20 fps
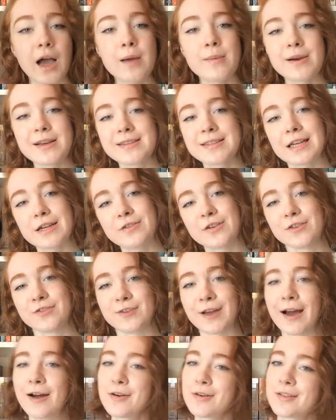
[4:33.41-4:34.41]
I myself have
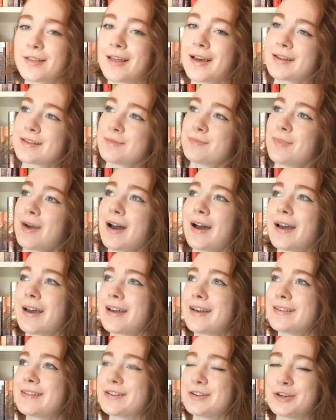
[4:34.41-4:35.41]
found that
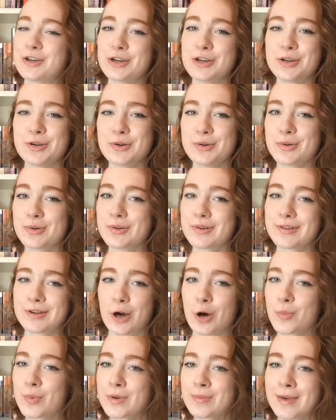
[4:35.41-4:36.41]
my new
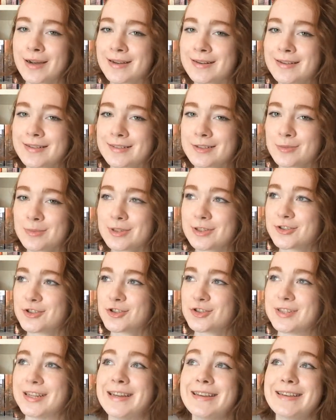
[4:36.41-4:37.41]
coping mechanism is
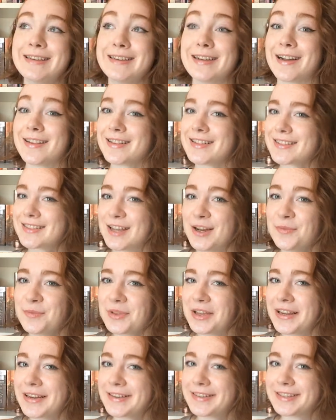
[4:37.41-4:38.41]
just to yell at
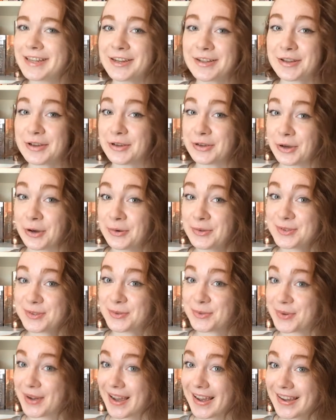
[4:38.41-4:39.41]
something until it goes
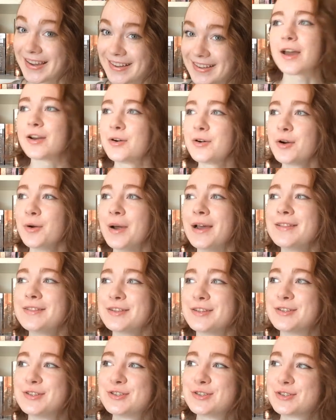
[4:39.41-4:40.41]
away. I don't know when
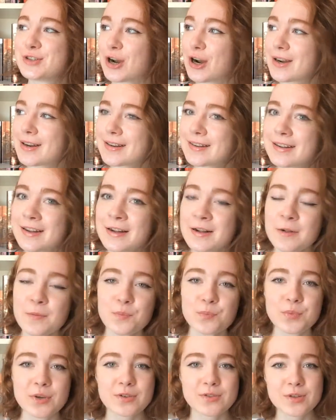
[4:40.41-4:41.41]
this started,
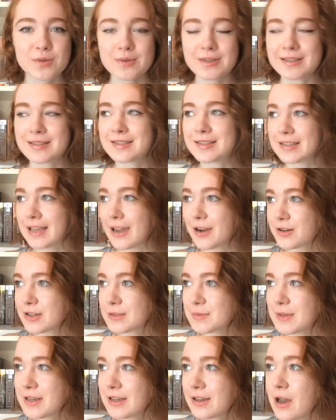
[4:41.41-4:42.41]
but if something
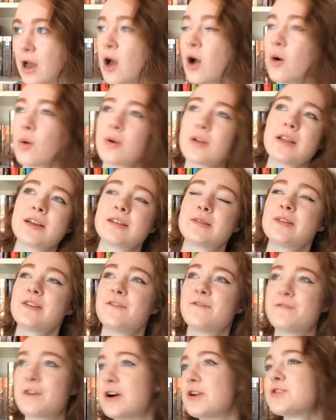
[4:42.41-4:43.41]
scares me or like something
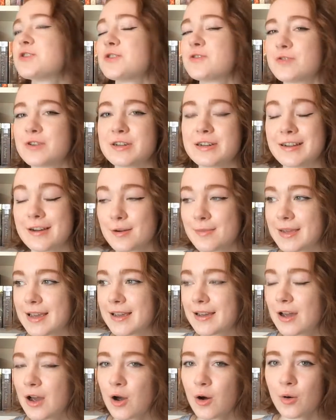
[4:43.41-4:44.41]
falls over near
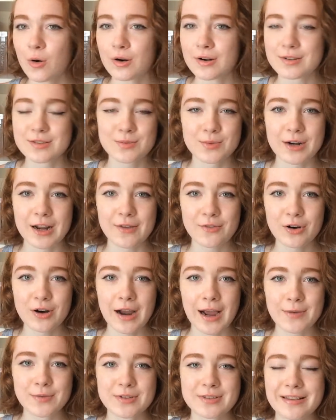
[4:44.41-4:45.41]
me or
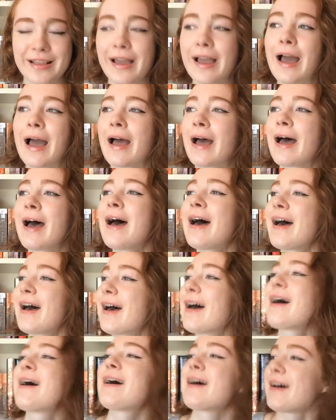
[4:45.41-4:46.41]
whatever, I'm just like,
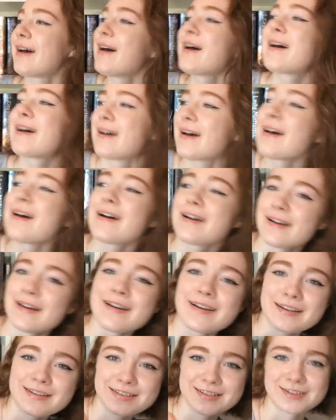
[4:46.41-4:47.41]

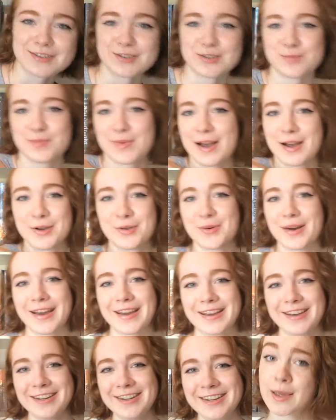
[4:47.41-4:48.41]
ah, then just back
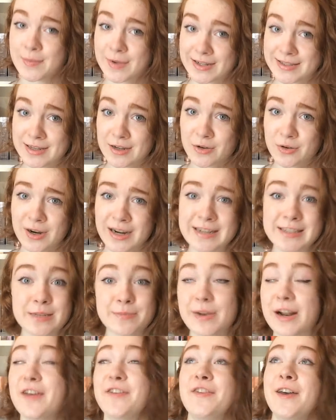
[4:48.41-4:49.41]
away. It might sound crazy,
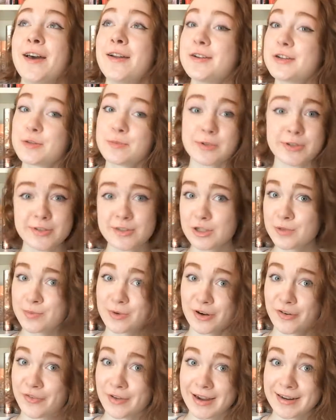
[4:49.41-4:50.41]
but I found it to be
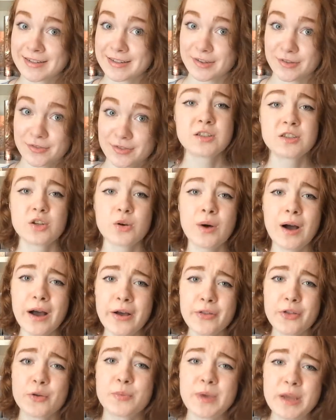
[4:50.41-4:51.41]
super effective. So
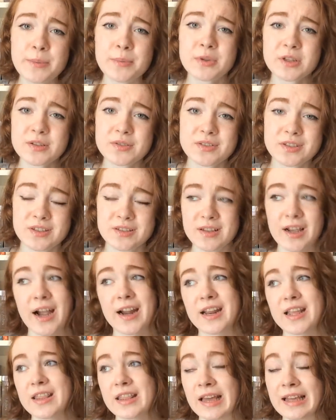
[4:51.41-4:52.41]
other people of
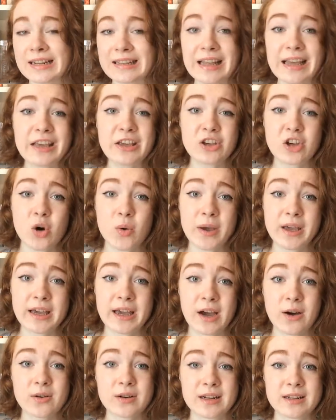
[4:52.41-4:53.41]
society that like going
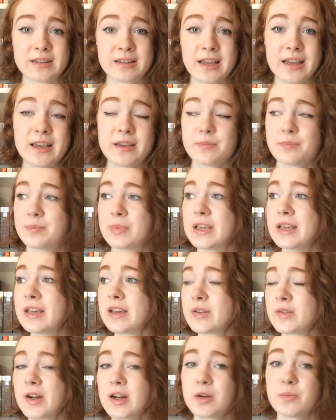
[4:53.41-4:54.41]
out and like
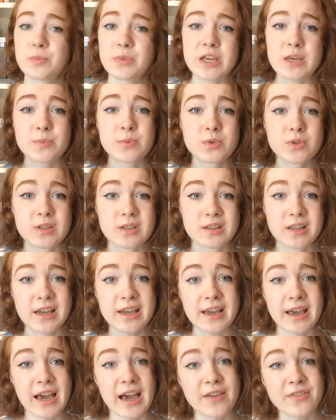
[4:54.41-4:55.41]
being around people and
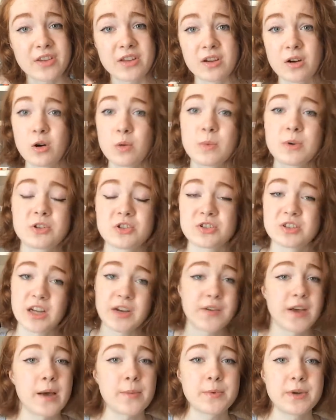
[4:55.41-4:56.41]
like having a whole bunch of
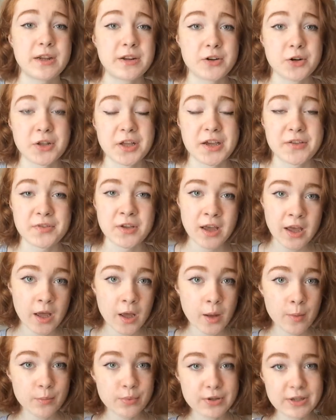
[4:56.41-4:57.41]
stuff happening in your life,
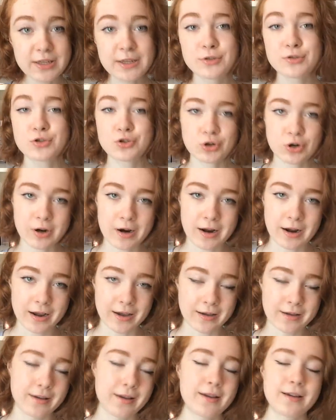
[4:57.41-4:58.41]
please
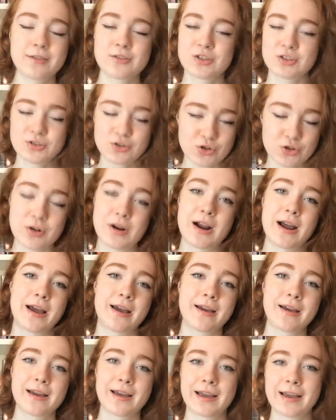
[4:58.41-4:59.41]
try, just
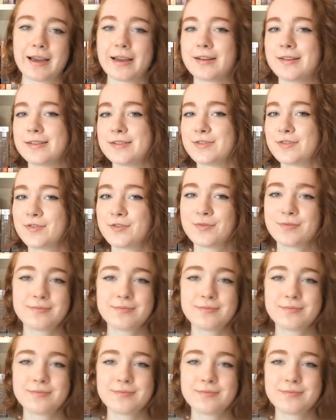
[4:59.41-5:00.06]
try and